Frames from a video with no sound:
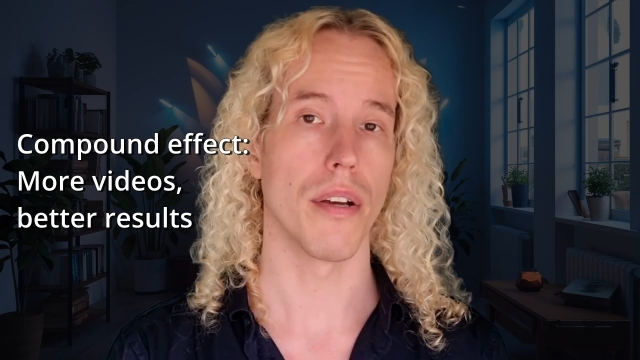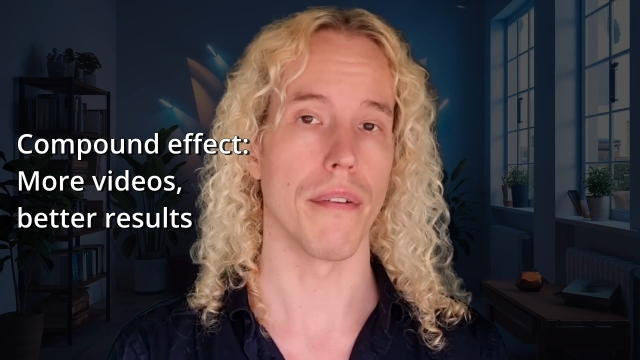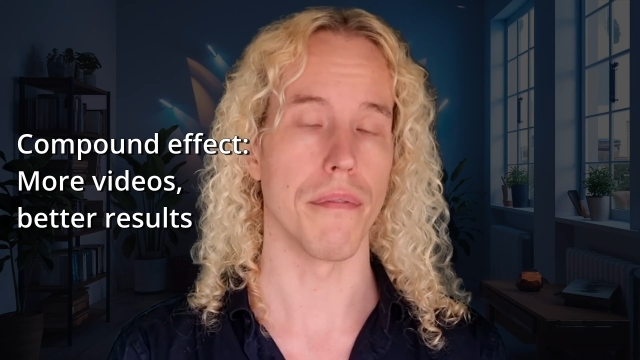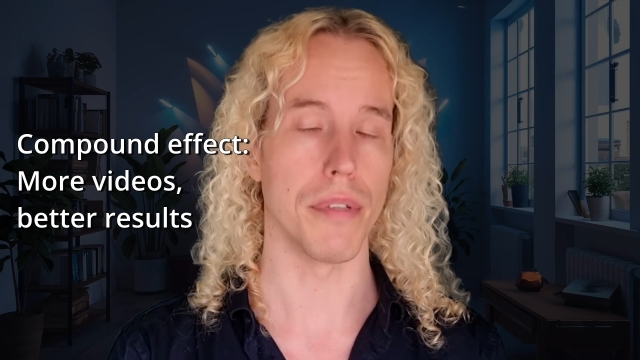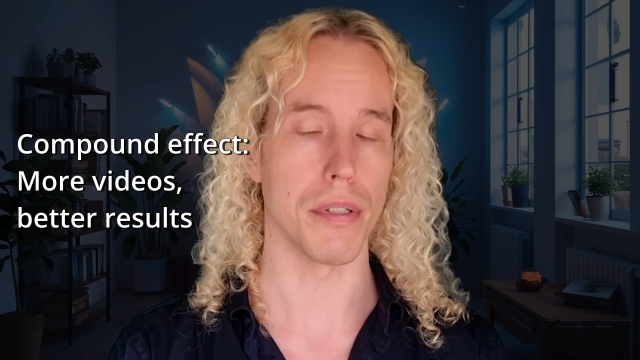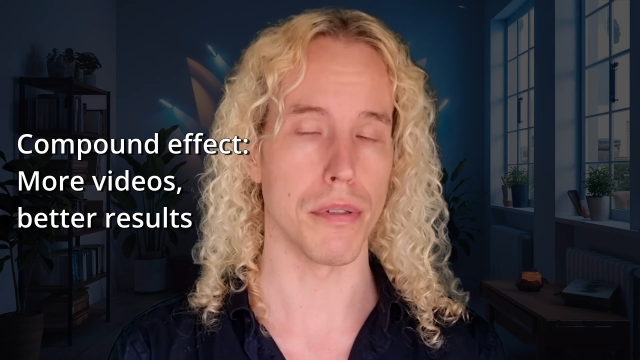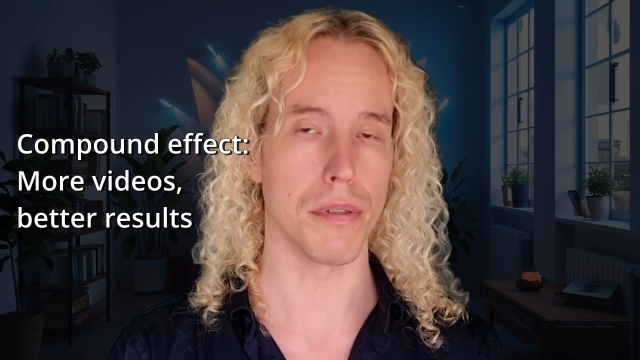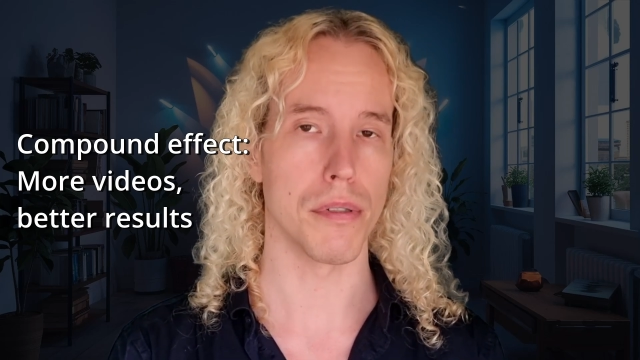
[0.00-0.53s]

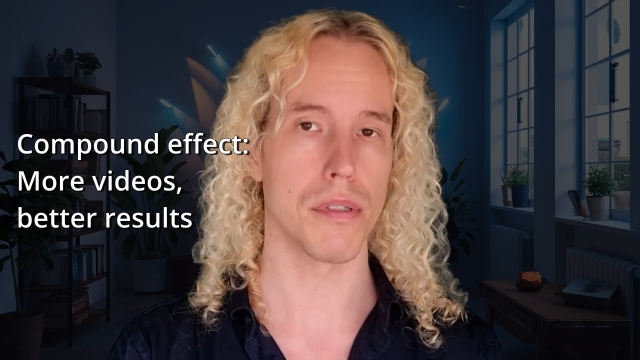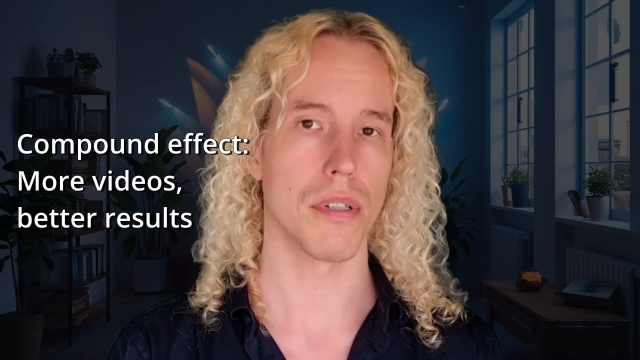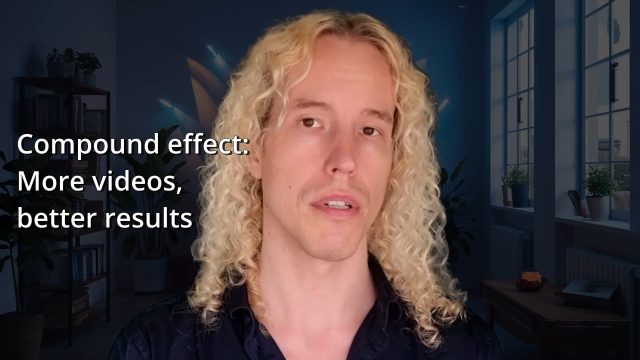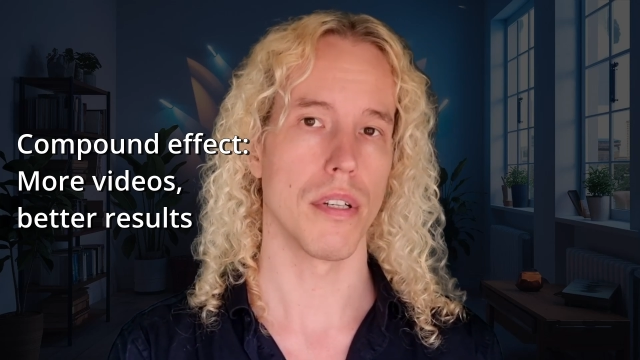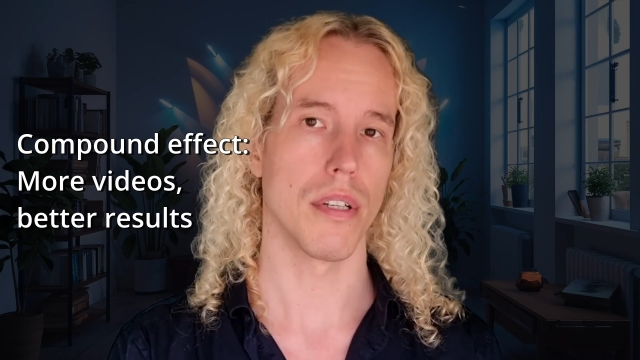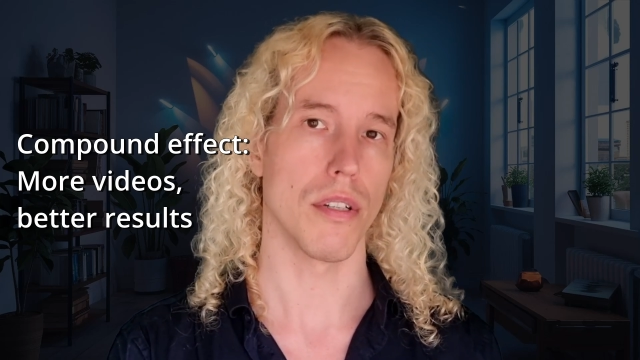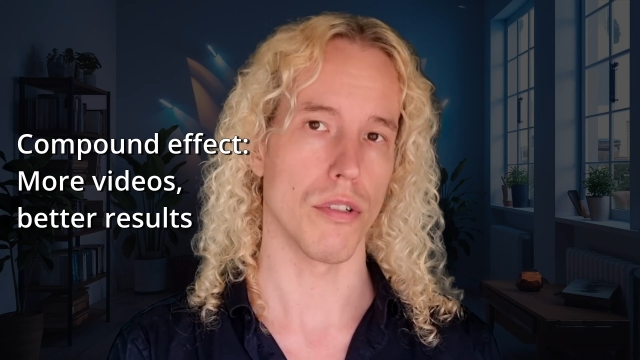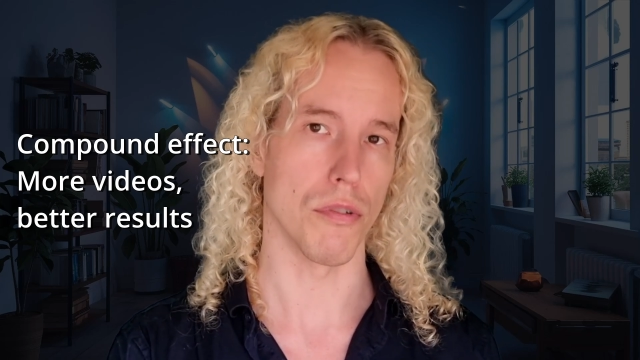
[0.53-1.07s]
views,
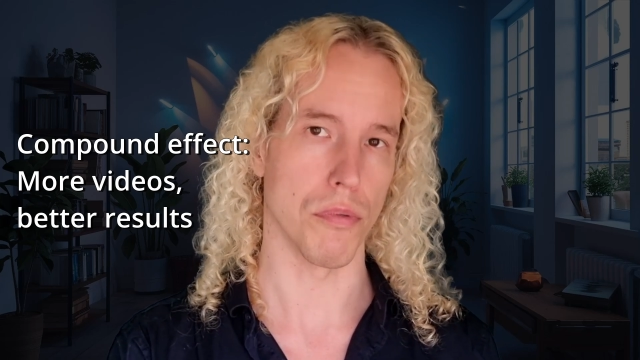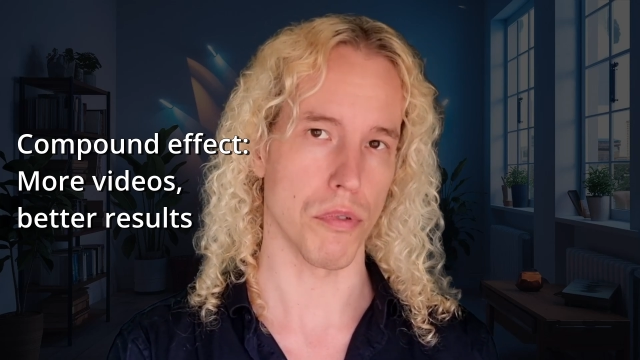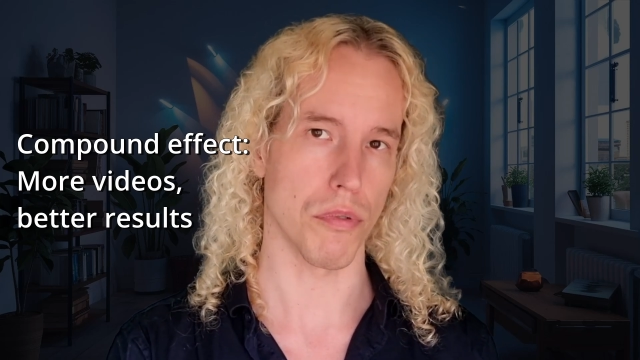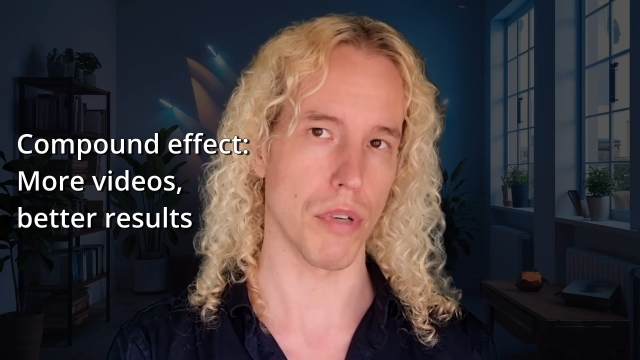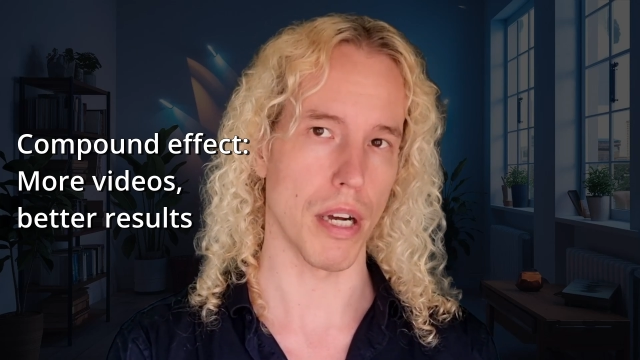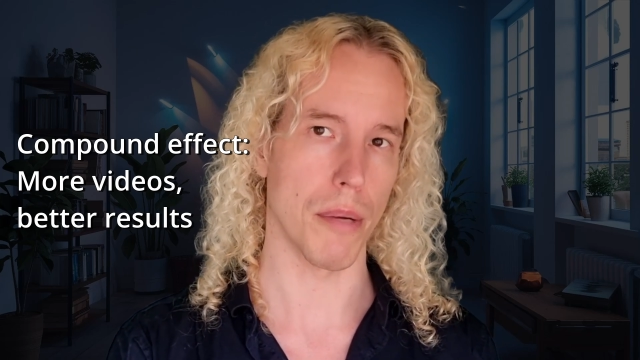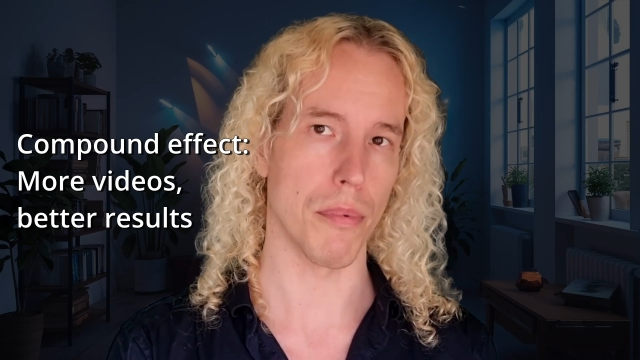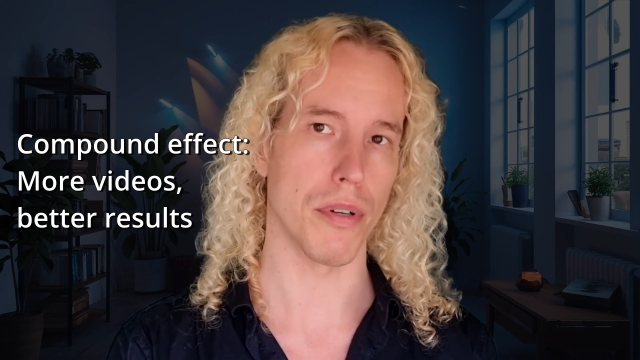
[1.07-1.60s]

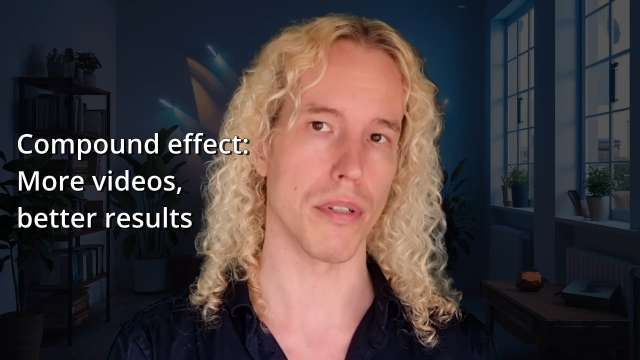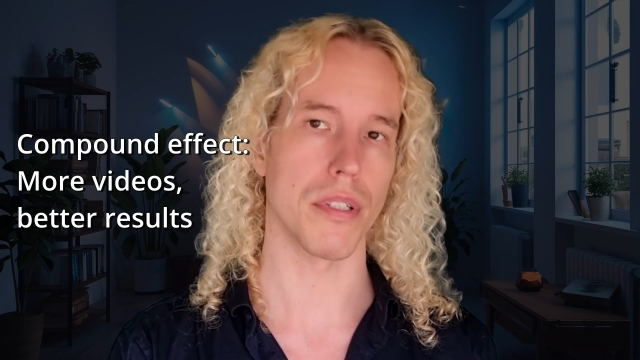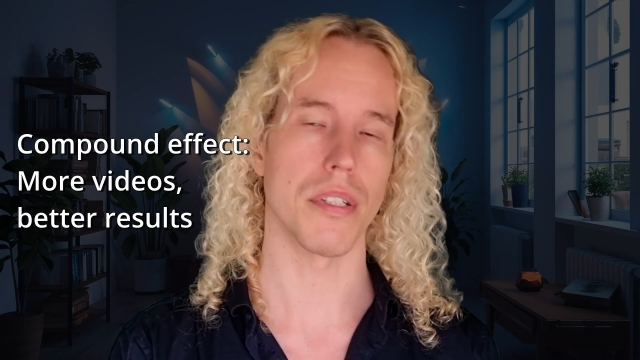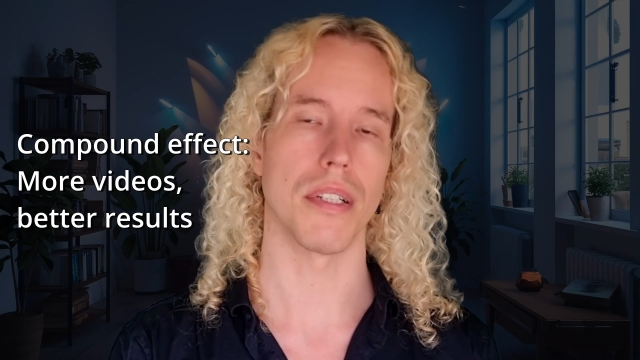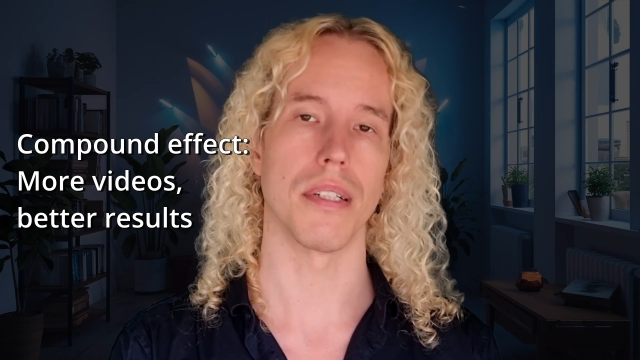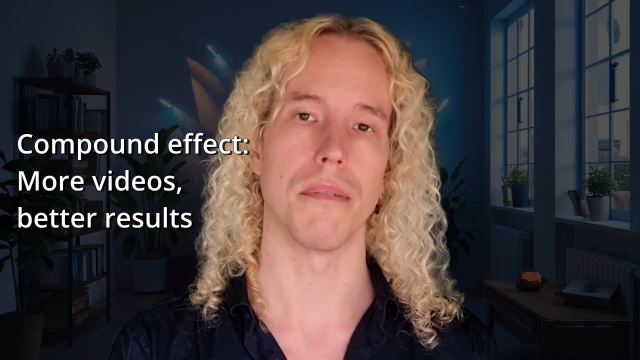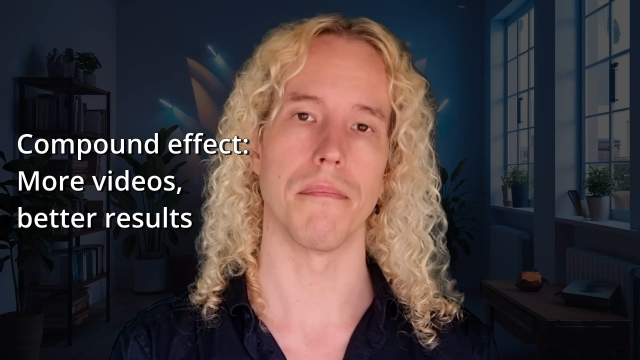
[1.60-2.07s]
subscribers,